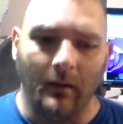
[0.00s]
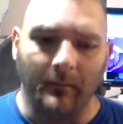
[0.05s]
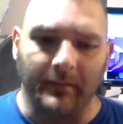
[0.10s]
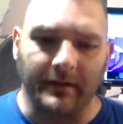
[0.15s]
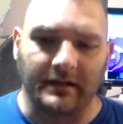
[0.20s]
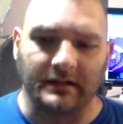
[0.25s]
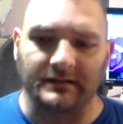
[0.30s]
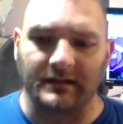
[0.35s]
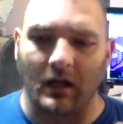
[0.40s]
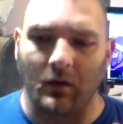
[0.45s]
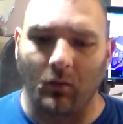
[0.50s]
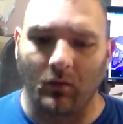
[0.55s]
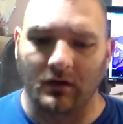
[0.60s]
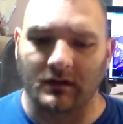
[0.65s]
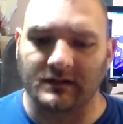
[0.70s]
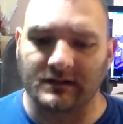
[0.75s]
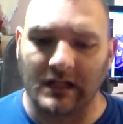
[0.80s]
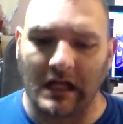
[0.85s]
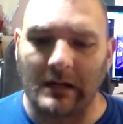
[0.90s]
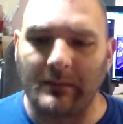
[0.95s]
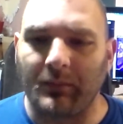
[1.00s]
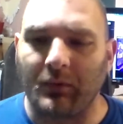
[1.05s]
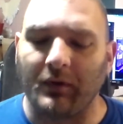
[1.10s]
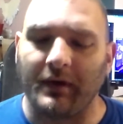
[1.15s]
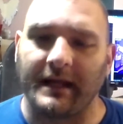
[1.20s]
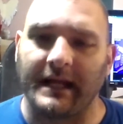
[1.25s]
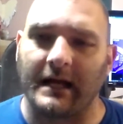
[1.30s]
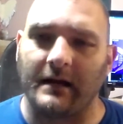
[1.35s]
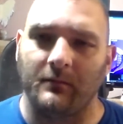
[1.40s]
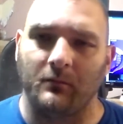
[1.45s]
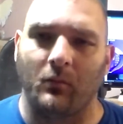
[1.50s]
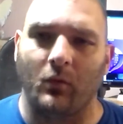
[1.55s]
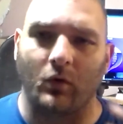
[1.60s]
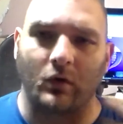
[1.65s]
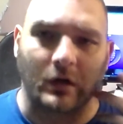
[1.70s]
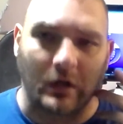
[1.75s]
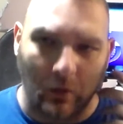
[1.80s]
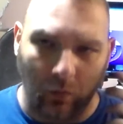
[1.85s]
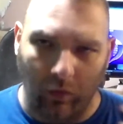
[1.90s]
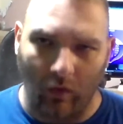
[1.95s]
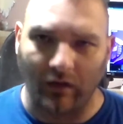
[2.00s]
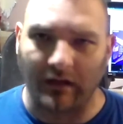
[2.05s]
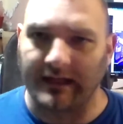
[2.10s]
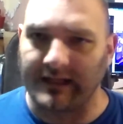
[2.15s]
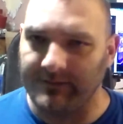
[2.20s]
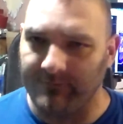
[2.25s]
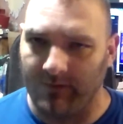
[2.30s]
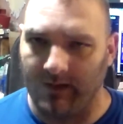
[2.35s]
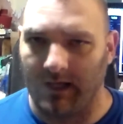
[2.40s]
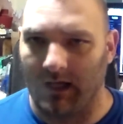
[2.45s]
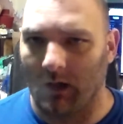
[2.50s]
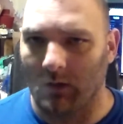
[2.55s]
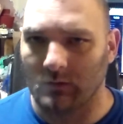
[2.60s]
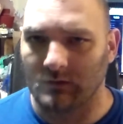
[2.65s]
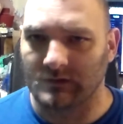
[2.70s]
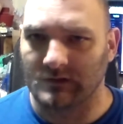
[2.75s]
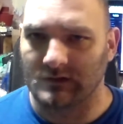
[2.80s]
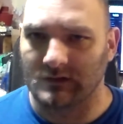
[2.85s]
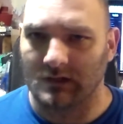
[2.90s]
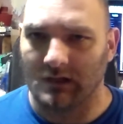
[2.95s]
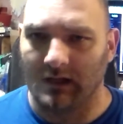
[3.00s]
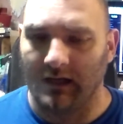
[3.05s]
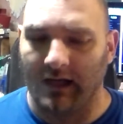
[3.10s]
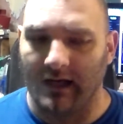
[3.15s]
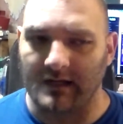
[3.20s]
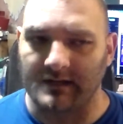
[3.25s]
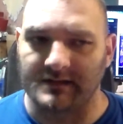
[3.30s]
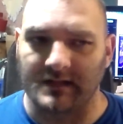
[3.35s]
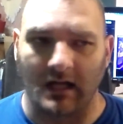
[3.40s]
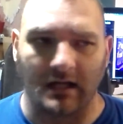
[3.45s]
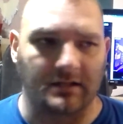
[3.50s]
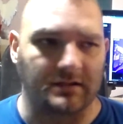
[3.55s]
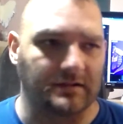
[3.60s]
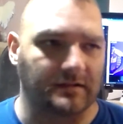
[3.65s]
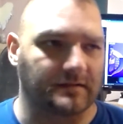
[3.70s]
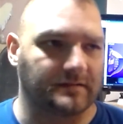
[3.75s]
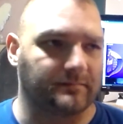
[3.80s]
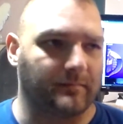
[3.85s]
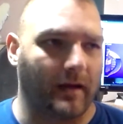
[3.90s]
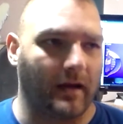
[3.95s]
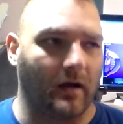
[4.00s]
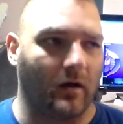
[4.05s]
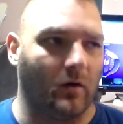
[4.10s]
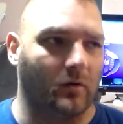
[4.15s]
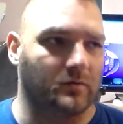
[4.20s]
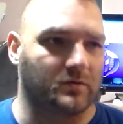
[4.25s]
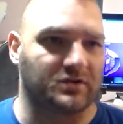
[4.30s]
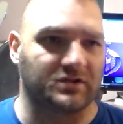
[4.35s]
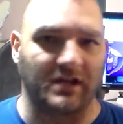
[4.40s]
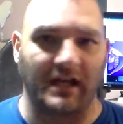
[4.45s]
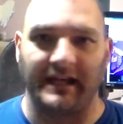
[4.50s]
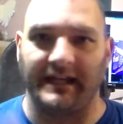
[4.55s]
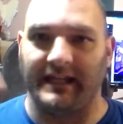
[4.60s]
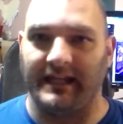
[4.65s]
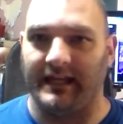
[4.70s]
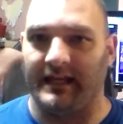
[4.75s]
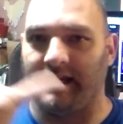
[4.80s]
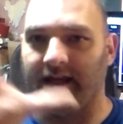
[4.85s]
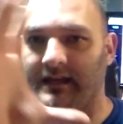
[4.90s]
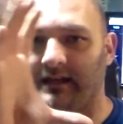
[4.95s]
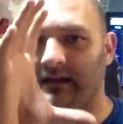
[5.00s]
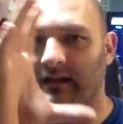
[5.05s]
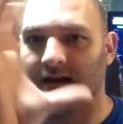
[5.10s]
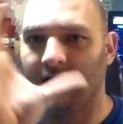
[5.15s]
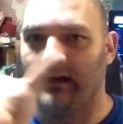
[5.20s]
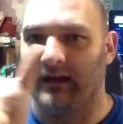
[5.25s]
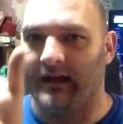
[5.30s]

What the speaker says: because I want to start putting out more quality videos instead of just my old shaky